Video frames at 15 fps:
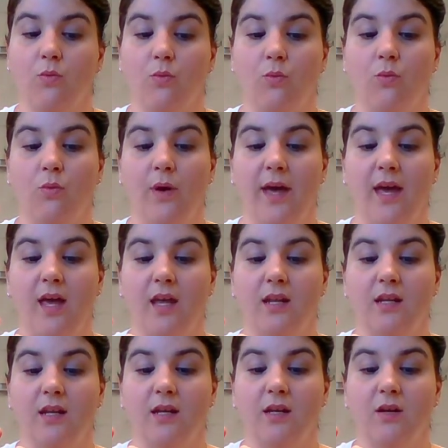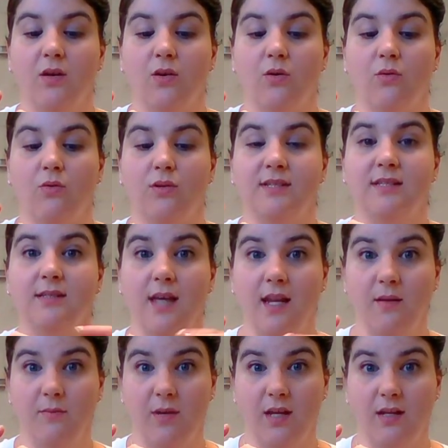when
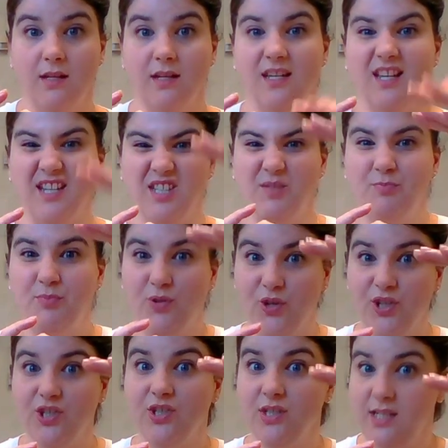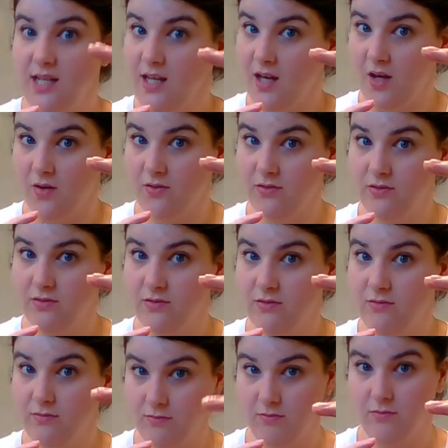sediment gets pushed down,
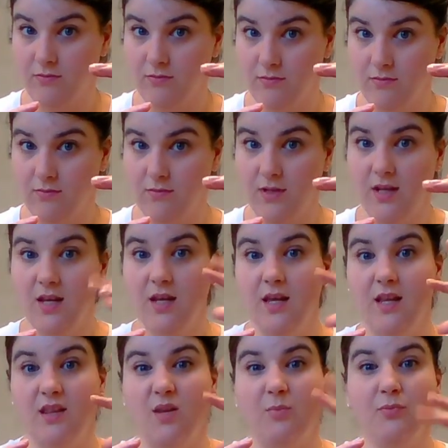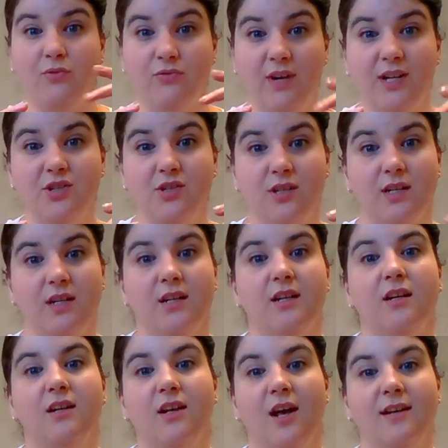the pressure
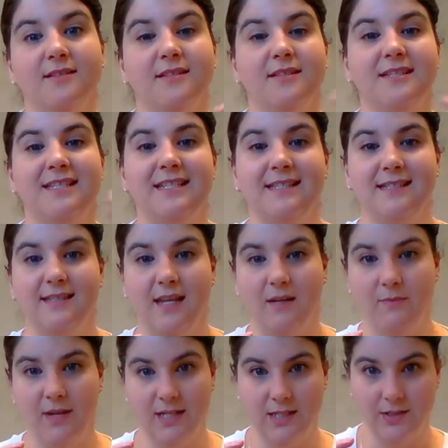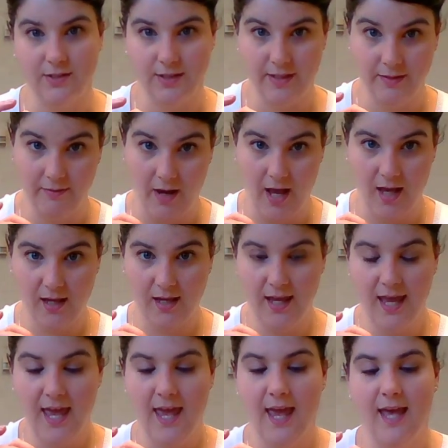causes sedimentary rock.
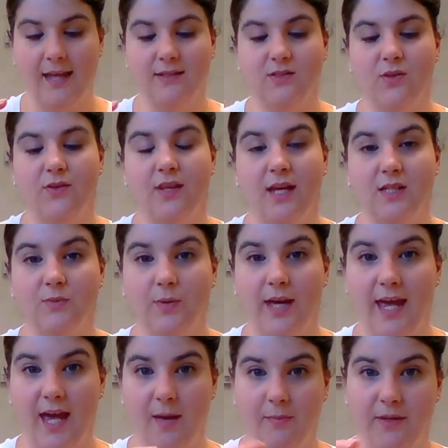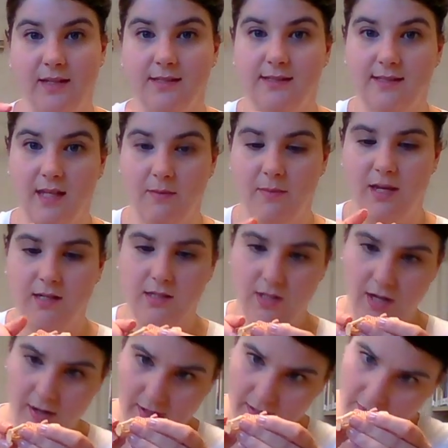And so that's what happens. Sedimentary